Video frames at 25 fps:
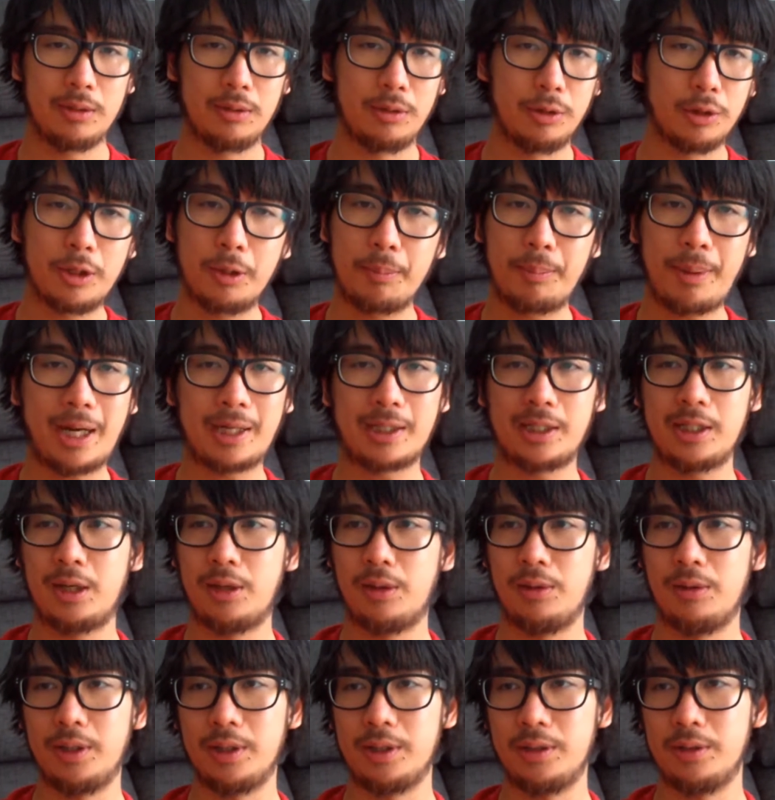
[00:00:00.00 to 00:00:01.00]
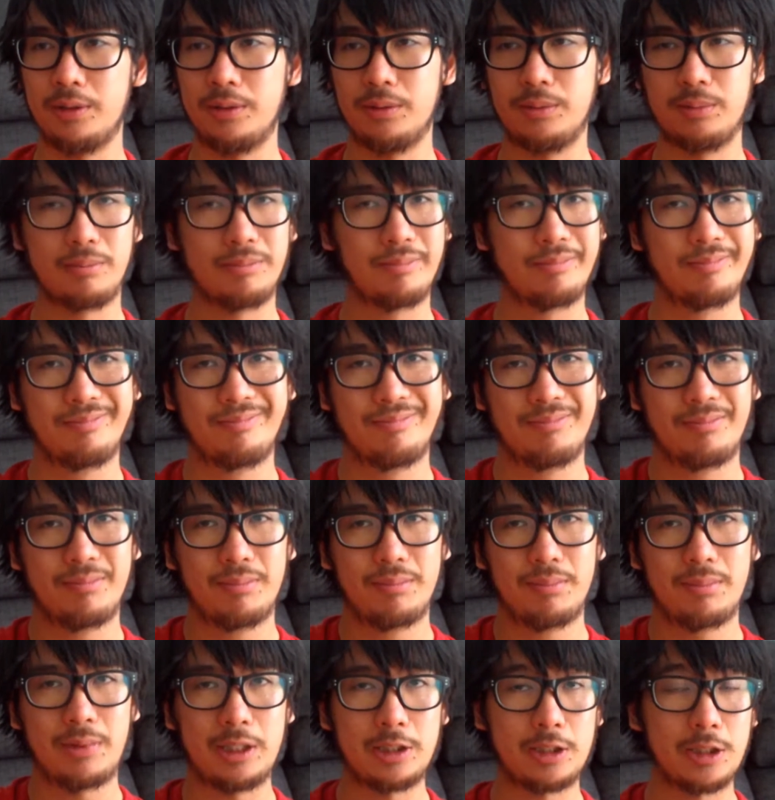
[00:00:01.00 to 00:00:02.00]
Looking back now, like, you know,
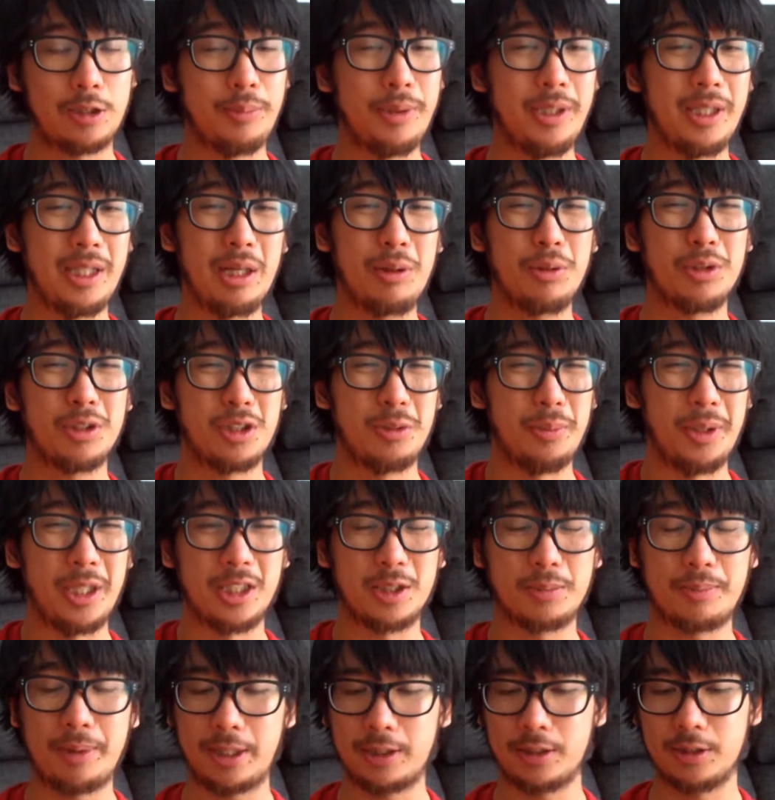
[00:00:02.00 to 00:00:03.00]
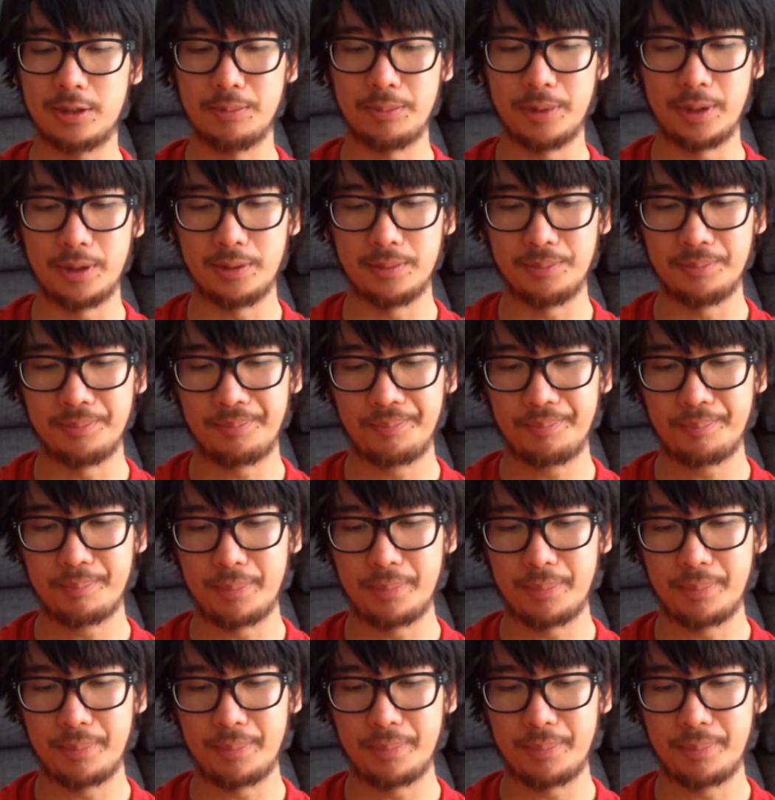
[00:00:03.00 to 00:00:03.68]
that was to be expected, man.